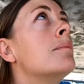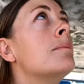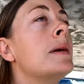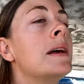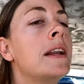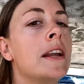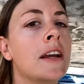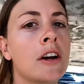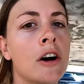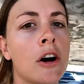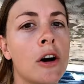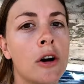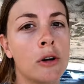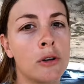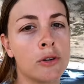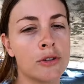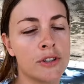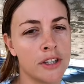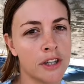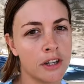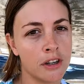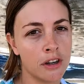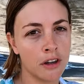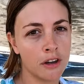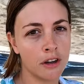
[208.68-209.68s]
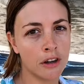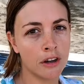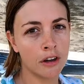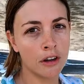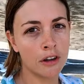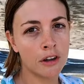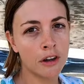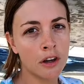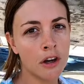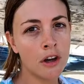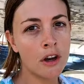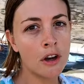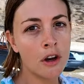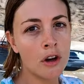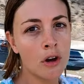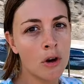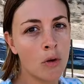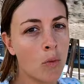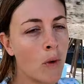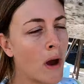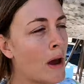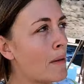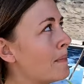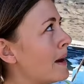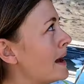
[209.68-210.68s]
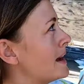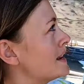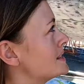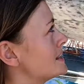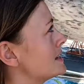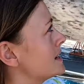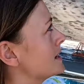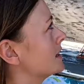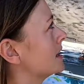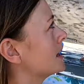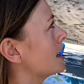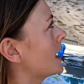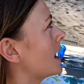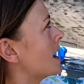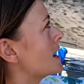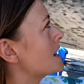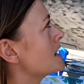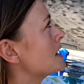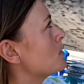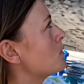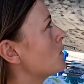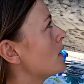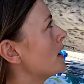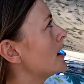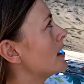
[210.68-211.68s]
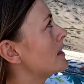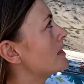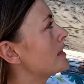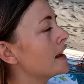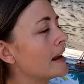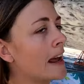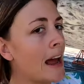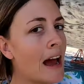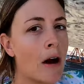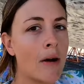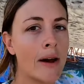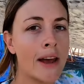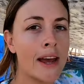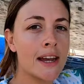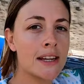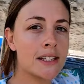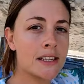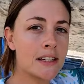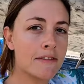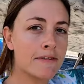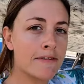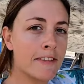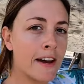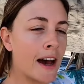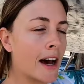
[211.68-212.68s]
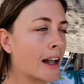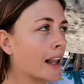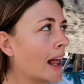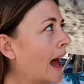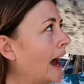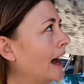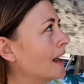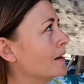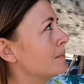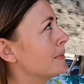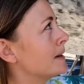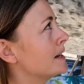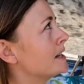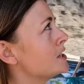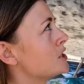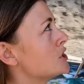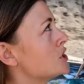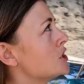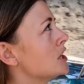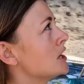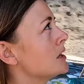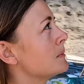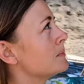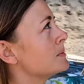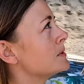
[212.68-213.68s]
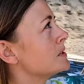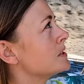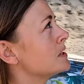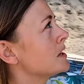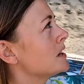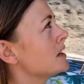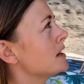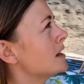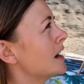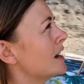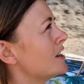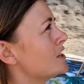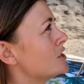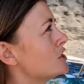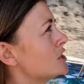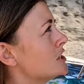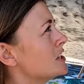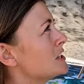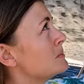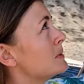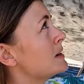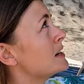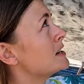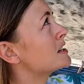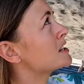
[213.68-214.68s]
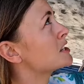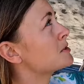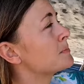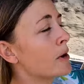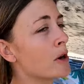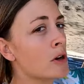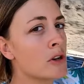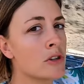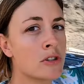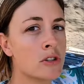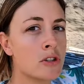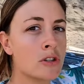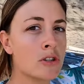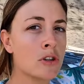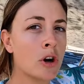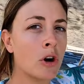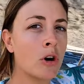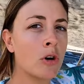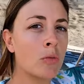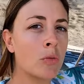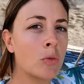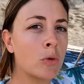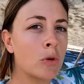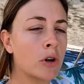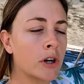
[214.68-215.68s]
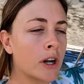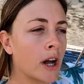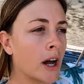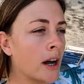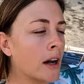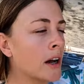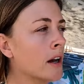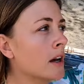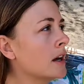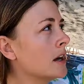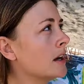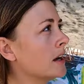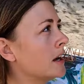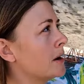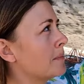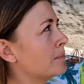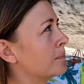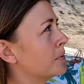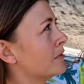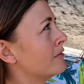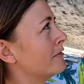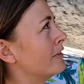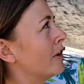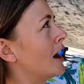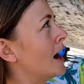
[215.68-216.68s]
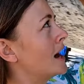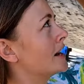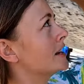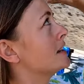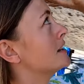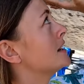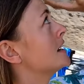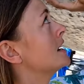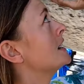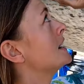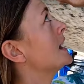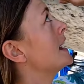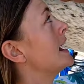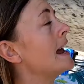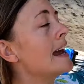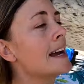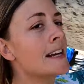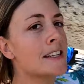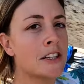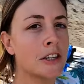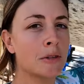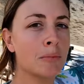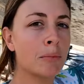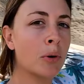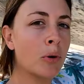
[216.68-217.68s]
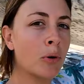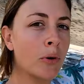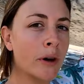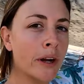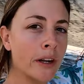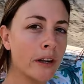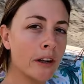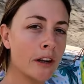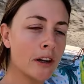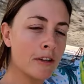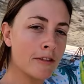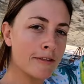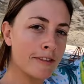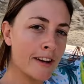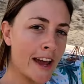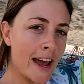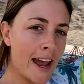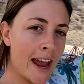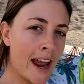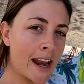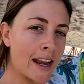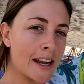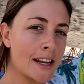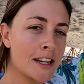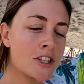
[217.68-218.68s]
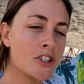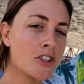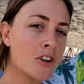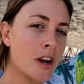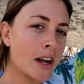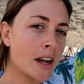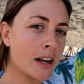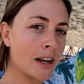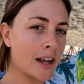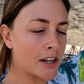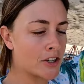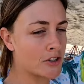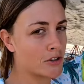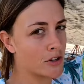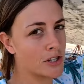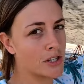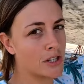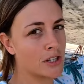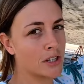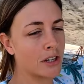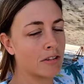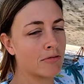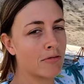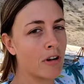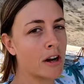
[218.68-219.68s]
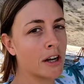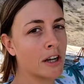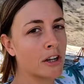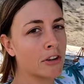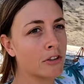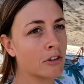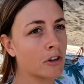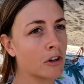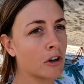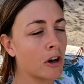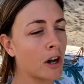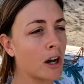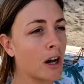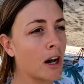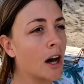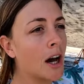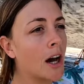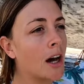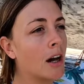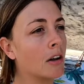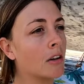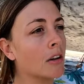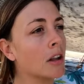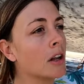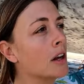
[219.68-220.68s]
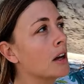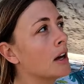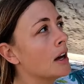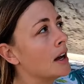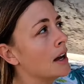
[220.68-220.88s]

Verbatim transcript: pitting holes in her where basically anywhere that our antifoul had been chipped and she had been exposed to salt water, it provided an exit point for any stray electricity running through her hull